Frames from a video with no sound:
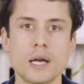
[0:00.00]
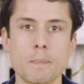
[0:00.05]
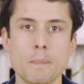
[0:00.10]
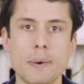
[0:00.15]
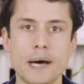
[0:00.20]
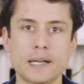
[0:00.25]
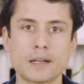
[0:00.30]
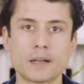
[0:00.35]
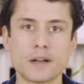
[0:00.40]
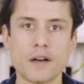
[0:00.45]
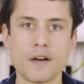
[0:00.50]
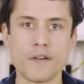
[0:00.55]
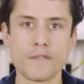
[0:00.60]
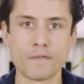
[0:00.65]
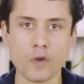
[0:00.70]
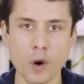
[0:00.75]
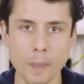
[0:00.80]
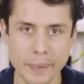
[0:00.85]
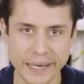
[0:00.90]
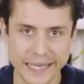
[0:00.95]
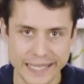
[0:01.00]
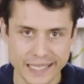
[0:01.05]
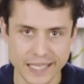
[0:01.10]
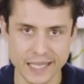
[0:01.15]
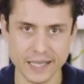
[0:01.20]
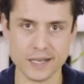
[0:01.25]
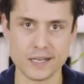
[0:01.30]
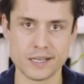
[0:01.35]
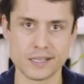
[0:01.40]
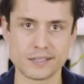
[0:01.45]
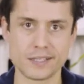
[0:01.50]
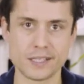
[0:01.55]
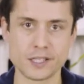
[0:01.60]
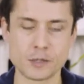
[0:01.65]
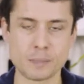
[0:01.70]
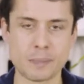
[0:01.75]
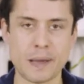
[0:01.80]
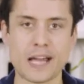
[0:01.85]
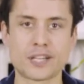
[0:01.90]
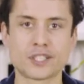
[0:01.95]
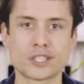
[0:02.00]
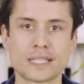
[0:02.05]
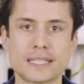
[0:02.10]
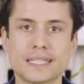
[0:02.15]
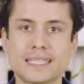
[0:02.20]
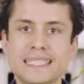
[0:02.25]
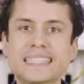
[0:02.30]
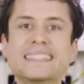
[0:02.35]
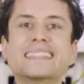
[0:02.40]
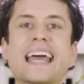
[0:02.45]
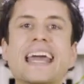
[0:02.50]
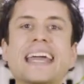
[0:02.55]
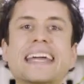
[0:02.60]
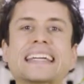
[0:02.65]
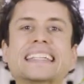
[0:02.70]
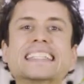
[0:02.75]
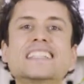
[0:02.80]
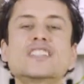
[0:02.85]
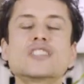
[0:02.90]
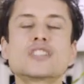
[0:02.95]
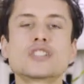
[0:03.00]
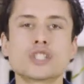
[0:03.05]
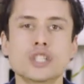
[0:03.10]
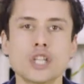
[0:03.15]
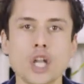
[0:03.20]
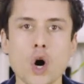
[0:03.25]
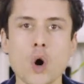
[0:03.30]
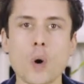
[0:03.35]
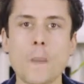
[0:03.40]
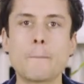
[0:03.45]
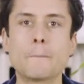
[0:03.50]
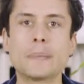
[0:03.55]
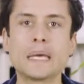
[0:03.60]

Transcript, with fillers: But for beginners especially, take it slow,